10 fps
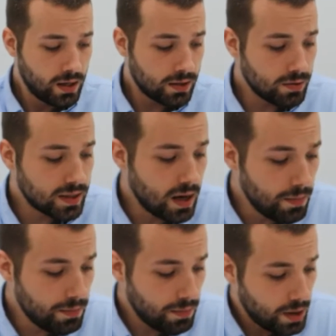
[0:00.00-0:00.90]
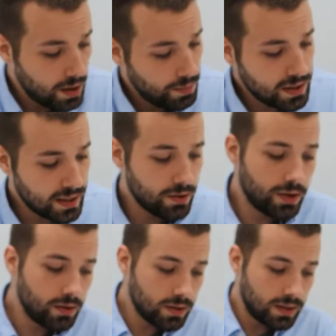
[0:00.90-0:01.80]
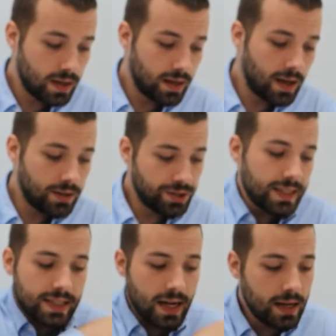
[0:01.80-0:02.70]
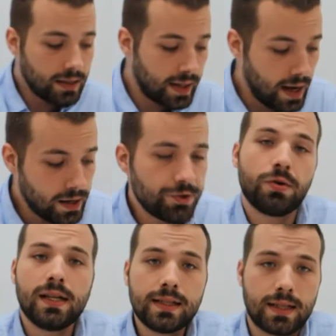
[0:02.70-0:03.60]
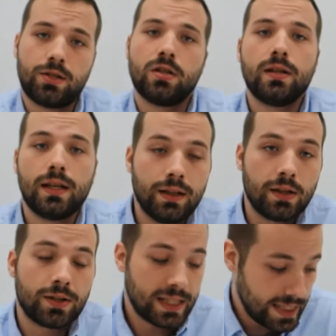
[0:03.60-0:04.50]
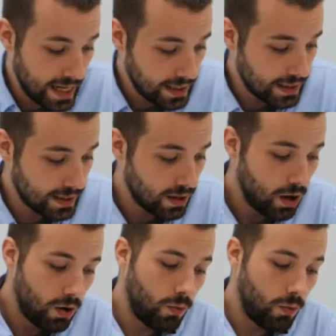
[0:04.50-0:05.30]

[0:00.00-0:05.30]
So some materials, like I just said, can transition in their states.